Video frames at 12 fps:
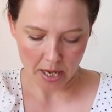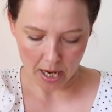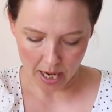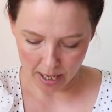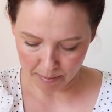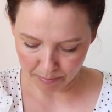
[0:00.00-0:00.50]

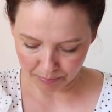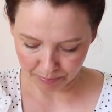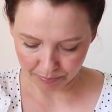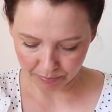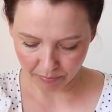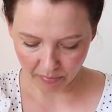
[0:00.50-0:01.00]
I
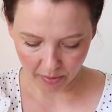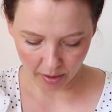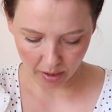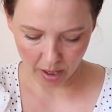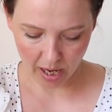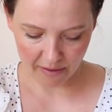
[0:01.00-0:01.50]

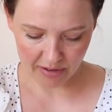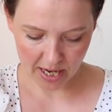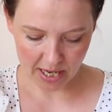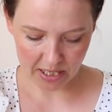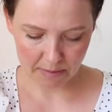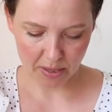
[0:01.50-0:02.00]
haven't
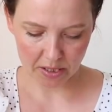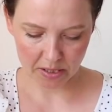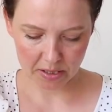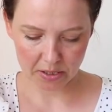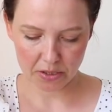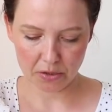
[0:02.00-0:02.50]
added
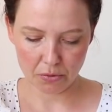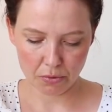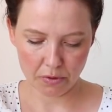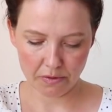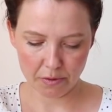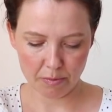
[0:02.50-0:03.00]
buttons to
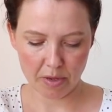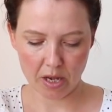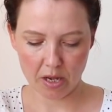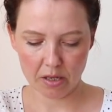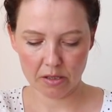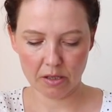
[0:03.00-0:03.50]
all of them
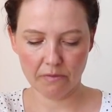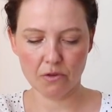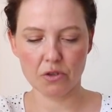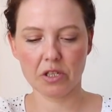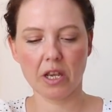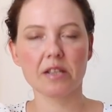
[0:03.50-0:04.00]
yet. I've
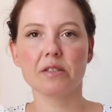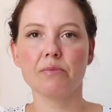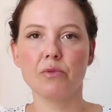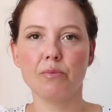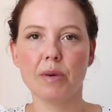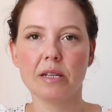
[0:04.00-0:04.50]
got to get some
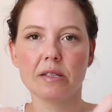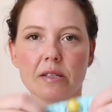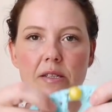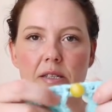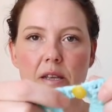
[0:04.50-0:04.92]
more buttons.